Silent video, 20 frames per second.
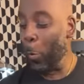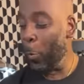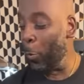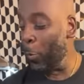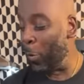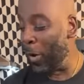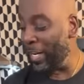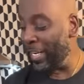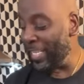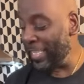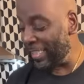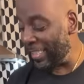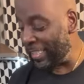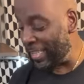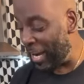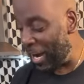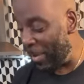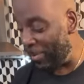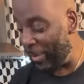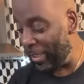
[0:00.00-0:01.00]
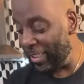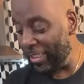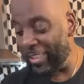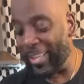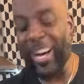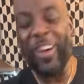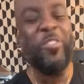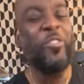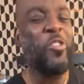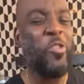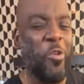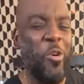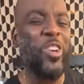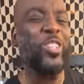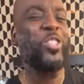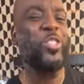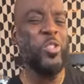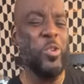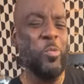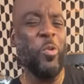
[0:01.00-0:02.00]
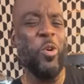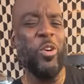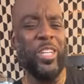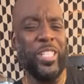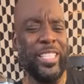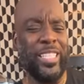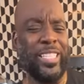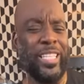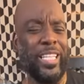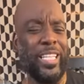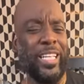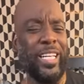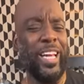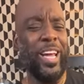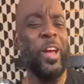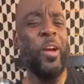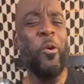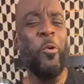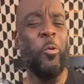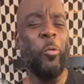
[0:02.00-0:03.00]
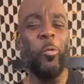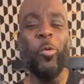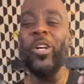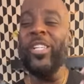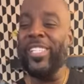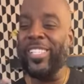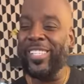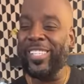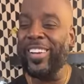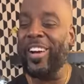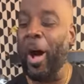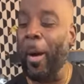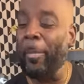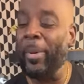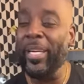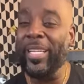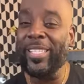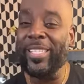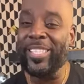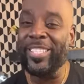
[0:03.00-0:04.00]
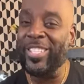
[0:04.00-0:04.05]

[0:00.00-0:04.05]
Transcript: what is coming. Of course you want to see what's coming to